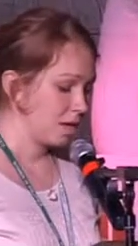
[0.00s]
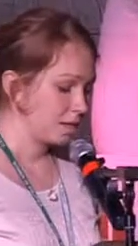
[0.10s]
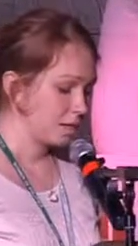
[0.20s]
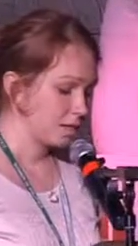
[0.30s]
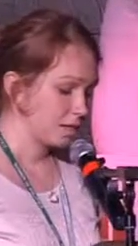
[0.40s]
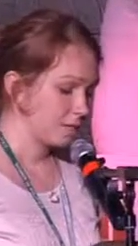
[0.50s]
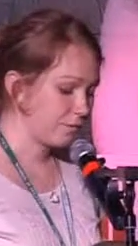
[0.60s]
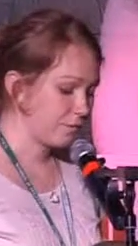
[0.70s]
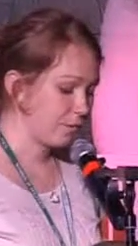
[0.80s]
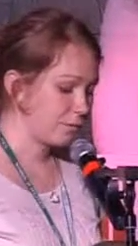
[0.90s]

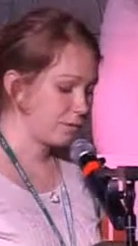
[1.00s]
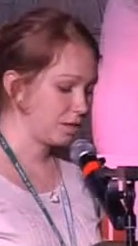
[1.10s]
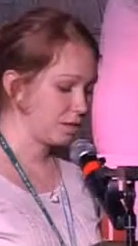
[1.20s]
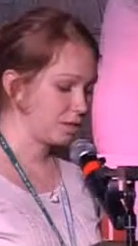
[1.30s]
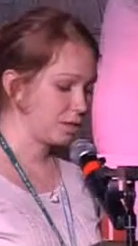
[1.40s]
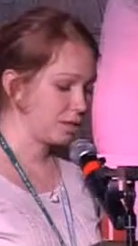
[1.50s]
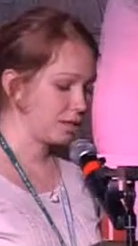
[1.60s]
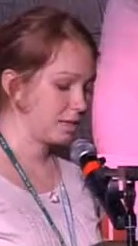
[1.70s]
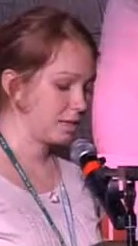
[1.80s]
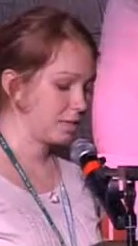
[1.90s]
Successful countries do not
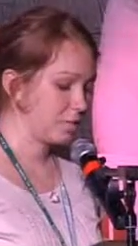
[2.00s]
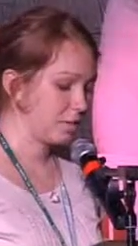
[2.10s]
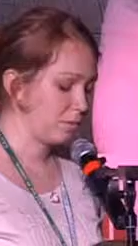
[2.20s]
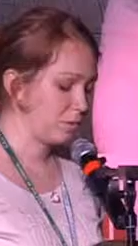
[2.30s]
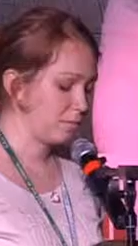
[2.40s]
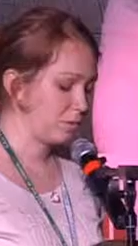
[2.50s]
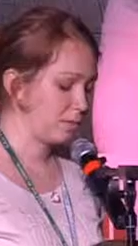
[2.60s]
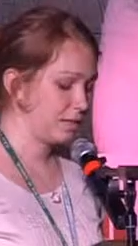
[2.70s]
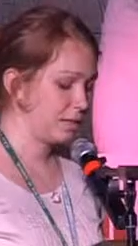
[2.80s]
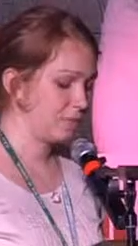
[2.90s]
design public
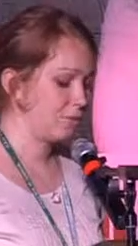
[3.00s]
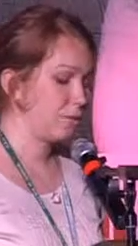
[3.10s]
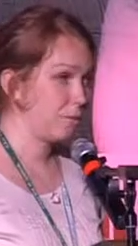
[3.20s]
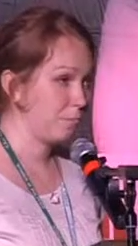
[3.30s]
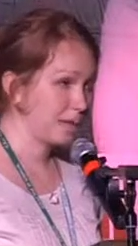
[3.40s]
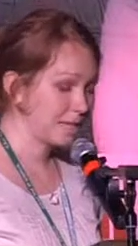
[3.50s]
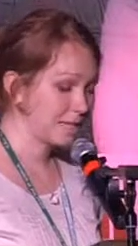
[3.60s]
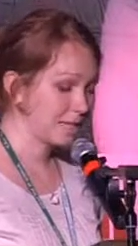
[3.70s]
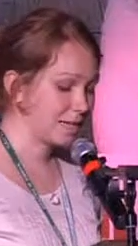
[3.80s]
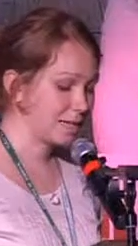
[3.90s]
policies for a
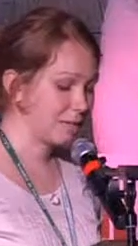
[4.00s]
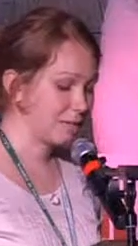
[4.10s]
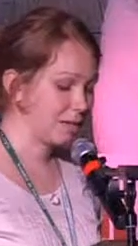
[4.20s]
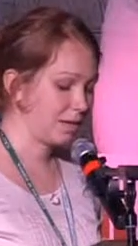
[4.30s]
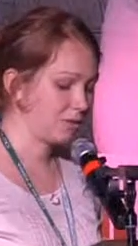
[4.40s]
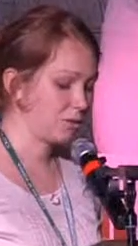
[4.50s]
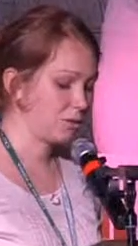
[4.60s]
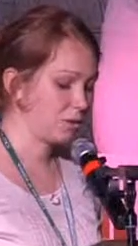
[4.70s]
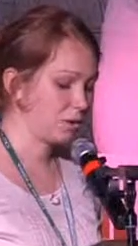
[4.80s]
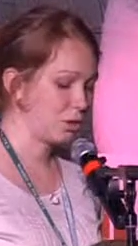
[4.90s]
best estimate
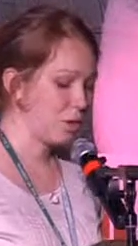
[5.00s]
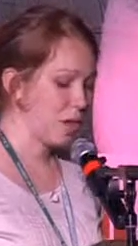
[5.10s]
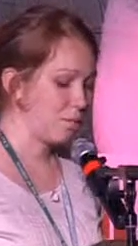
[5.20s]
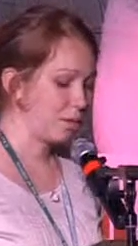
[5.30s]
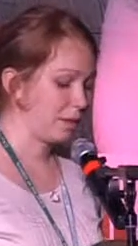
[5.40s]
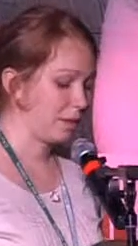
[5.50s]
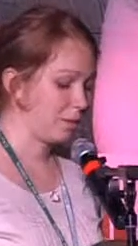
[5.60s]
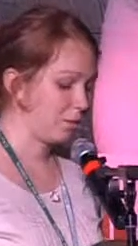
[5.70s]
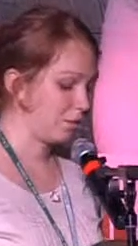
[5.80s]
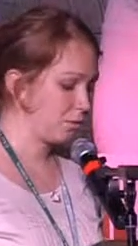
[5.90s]
future, but they
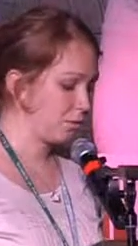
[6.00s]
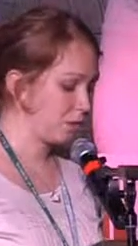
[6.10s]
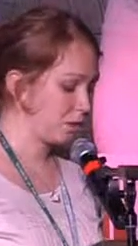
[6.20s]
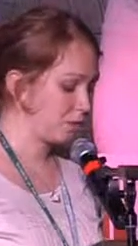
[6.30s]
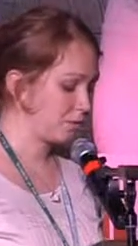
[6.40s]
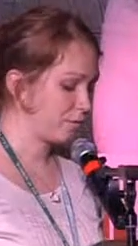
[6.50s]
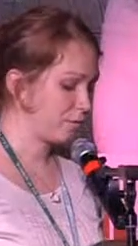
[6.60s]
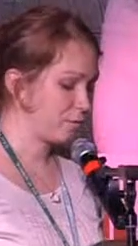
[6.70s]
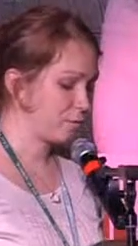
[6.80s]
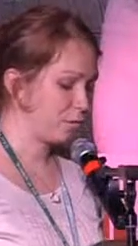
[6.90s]
know the range of
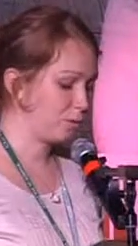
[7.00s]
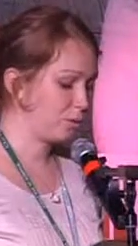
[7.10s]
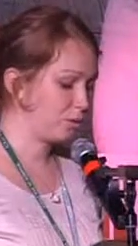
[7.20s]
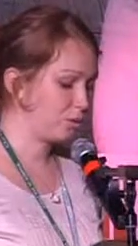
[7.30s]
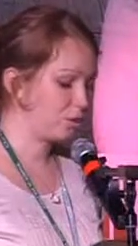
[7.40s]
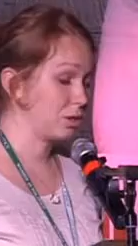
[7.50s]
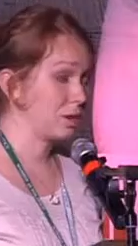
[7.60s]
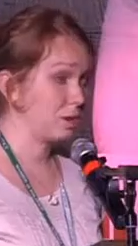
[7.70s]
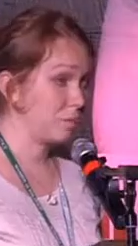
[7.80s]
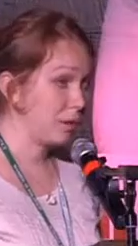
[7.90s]
possible futures
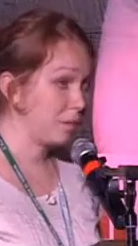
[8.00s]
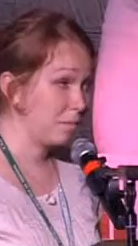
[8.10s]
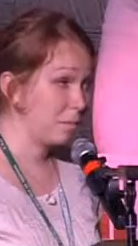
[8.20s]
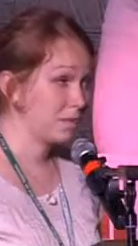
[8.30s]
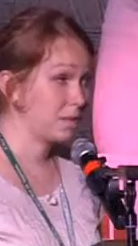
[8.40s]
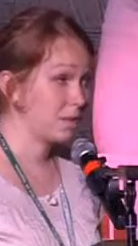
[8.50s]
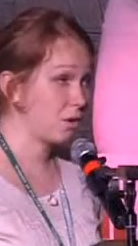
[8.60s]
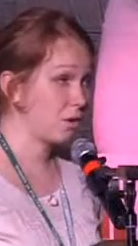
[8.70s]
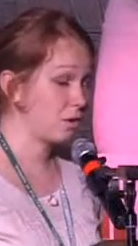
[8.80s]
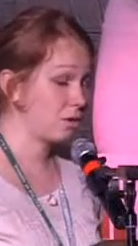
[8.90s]
that may be in stock.